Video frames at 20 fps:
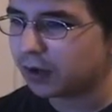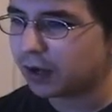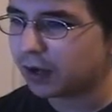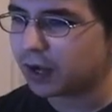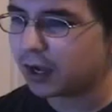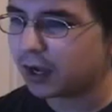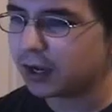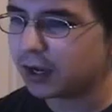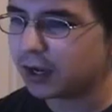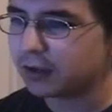
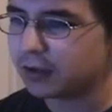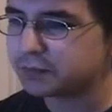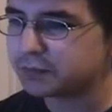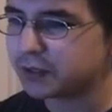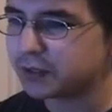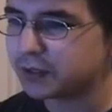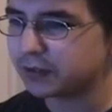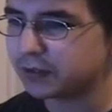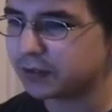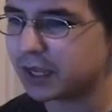Olive
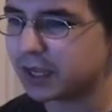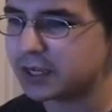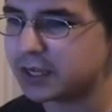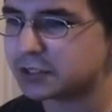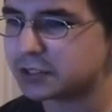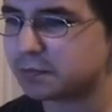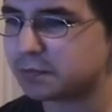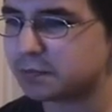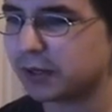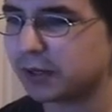
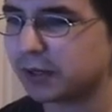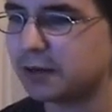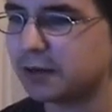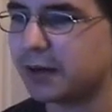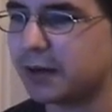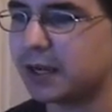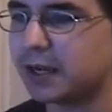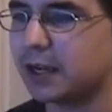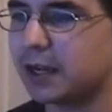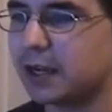Pendergast, played
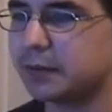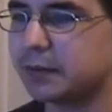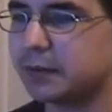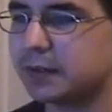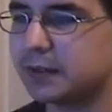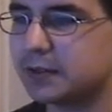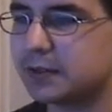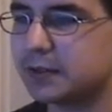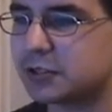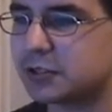by
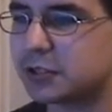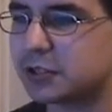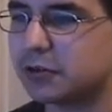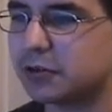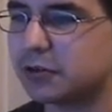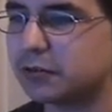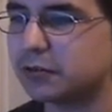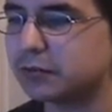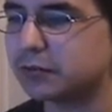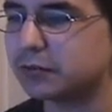Emma
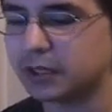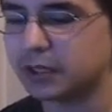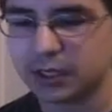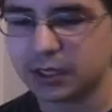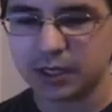Stone.